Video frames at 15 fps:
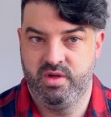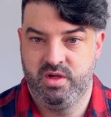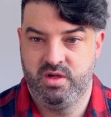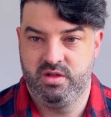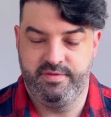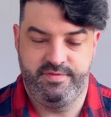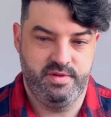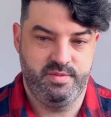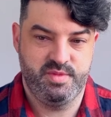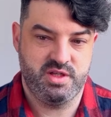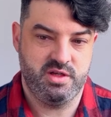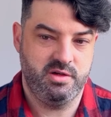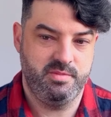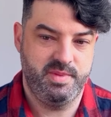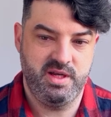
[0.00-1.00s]
the film
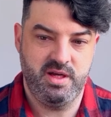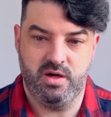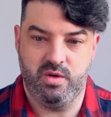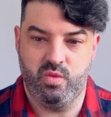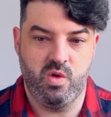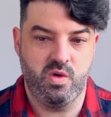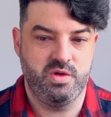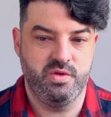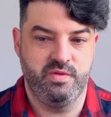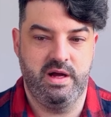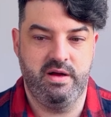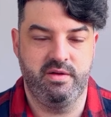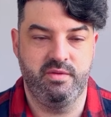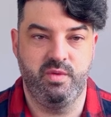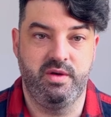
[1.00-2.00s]
stock. But yeah, I walked
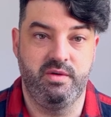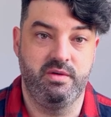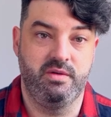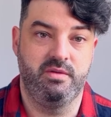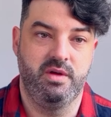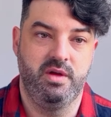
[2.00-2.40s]
around when